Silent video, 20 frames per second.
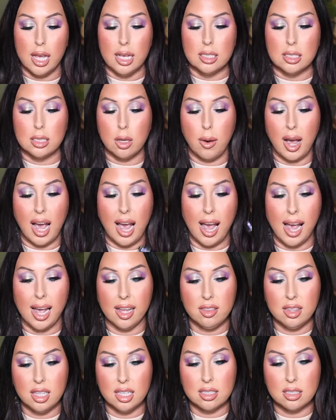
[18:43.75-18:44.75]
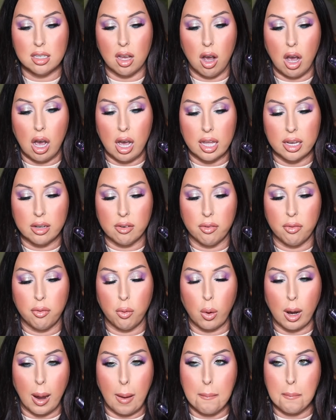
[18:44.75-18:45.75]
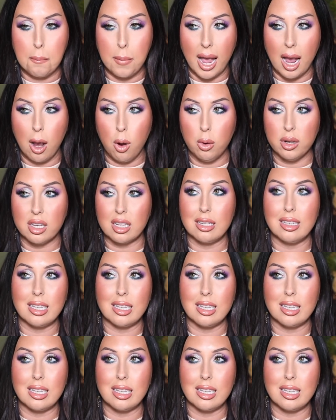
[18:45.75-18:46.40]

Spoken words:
So I had this on for about